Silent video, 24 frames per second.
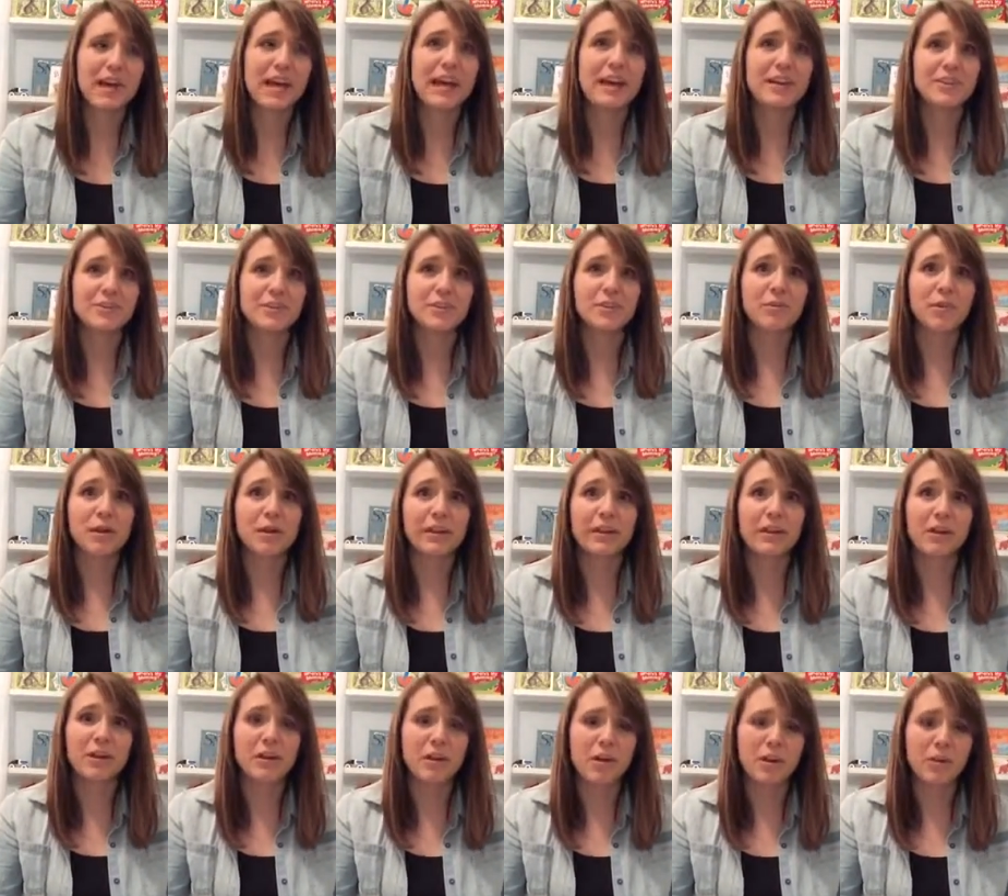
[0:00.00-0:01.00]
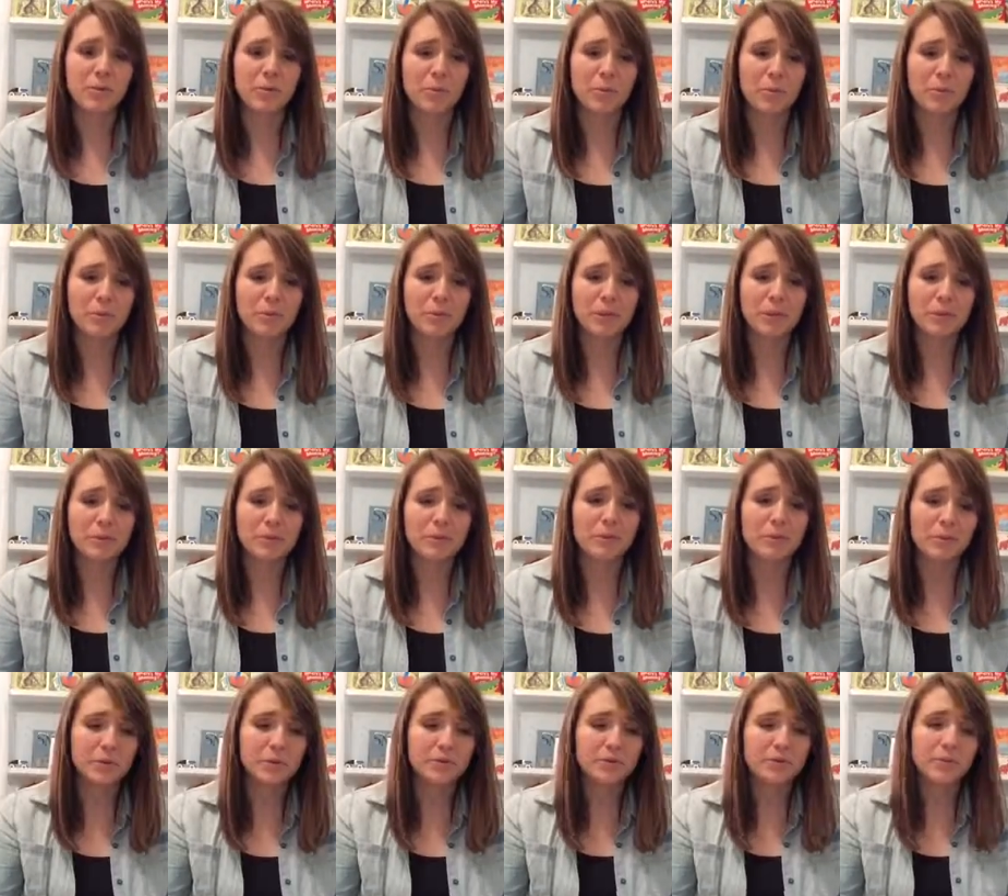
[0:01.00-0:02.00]
Actually, right now, yeah, I'm remembering what the
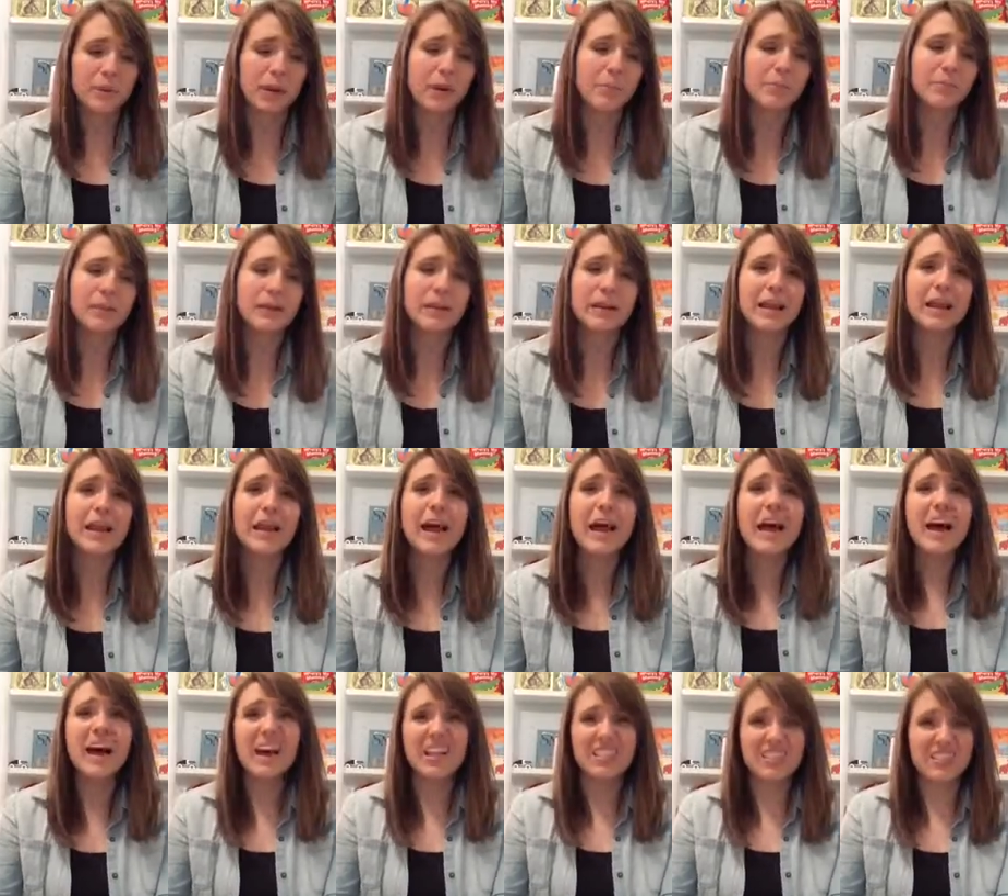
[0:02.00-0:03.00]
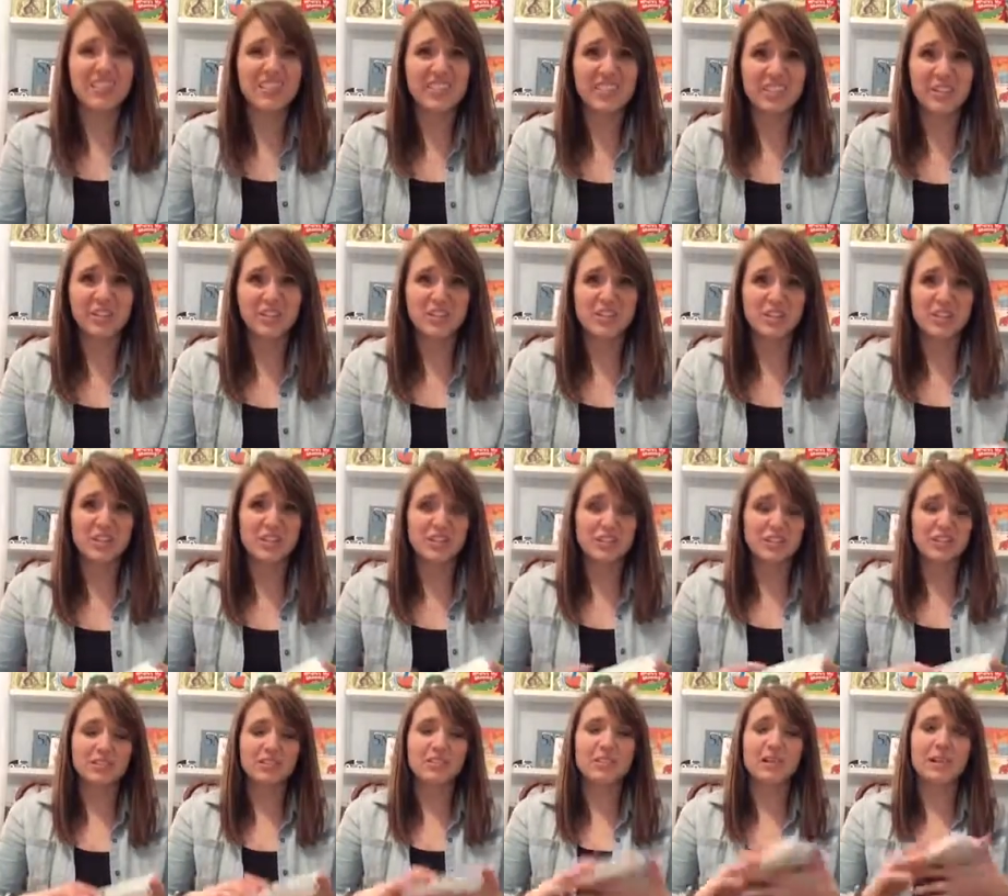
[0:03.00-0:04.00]
book was about, but I love the
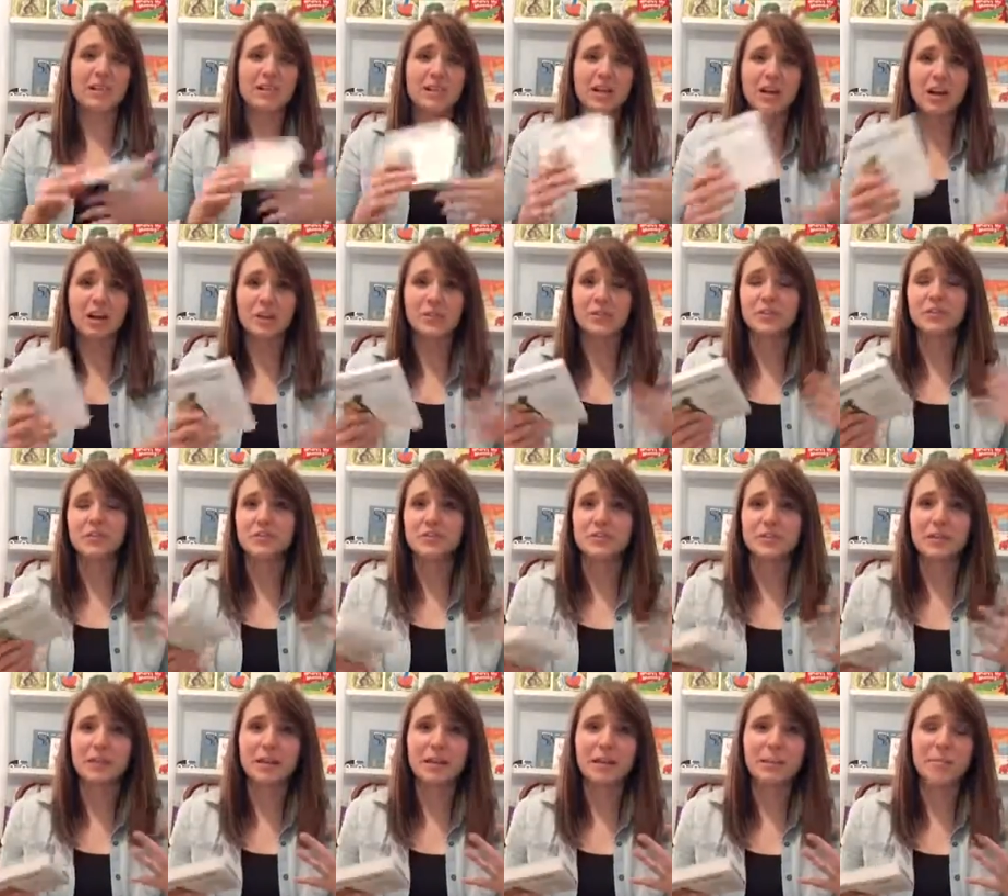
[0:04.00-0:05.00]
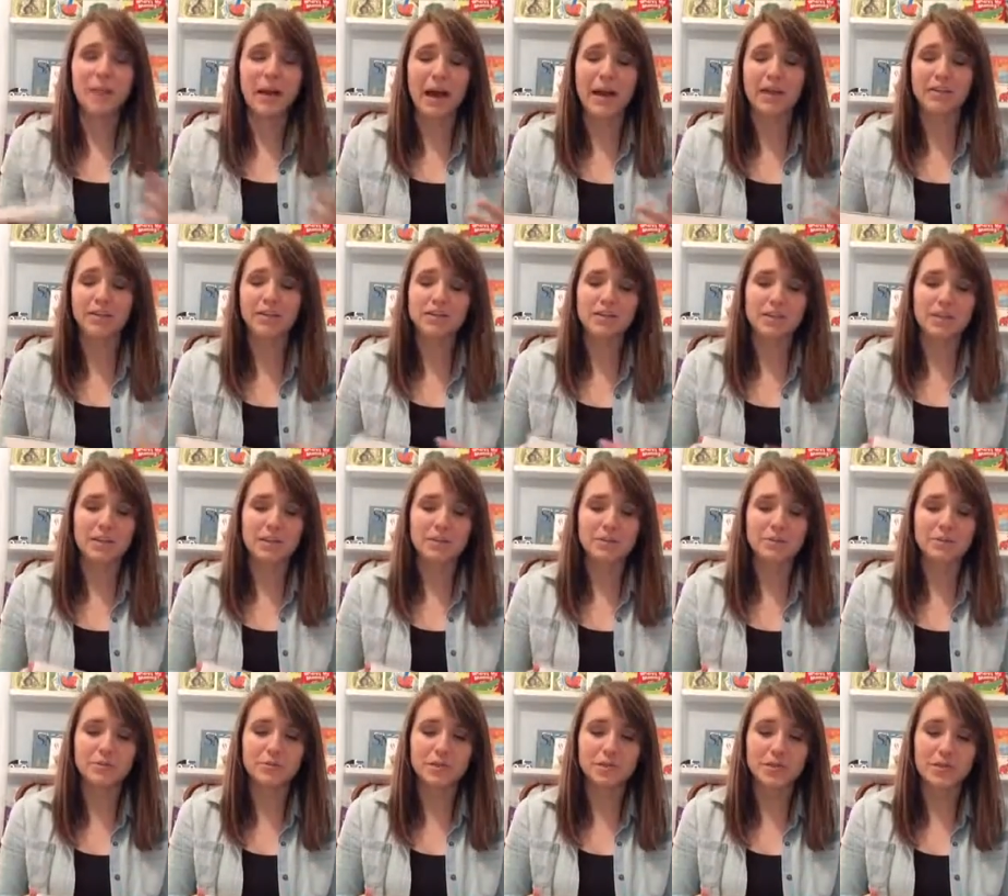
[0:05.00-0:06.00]
illustrations and the colors and like patterns that they
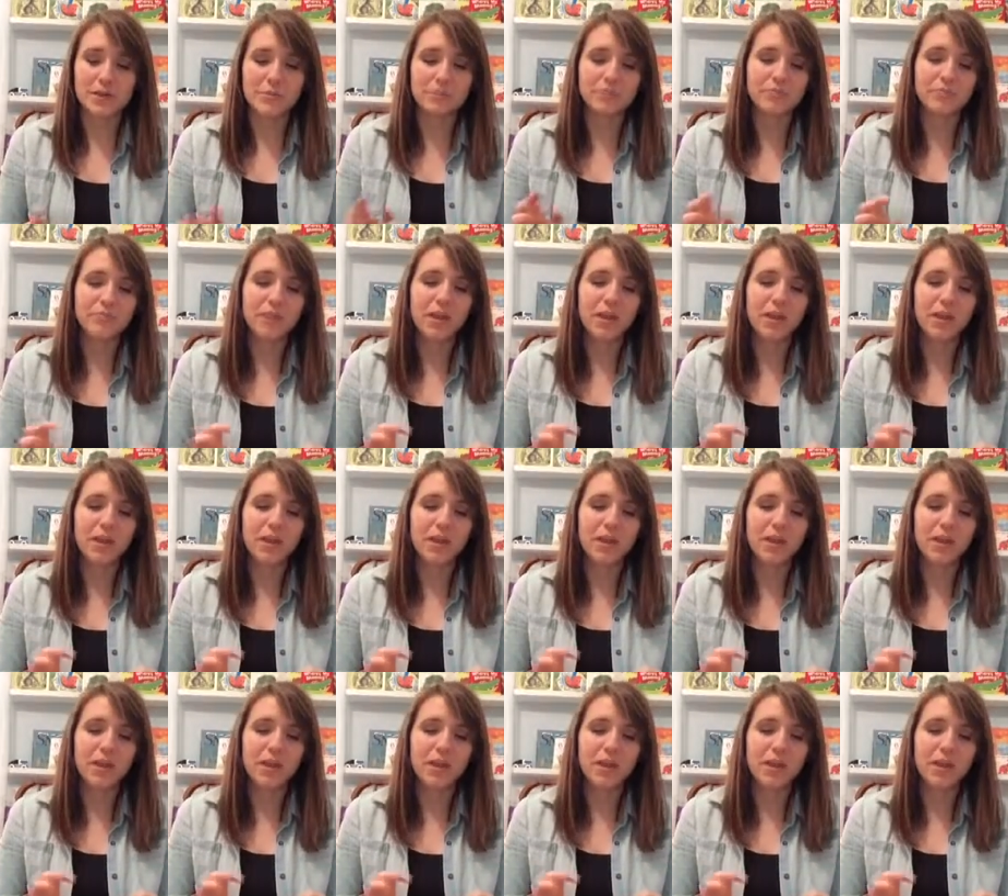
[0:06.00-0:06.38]
used in it.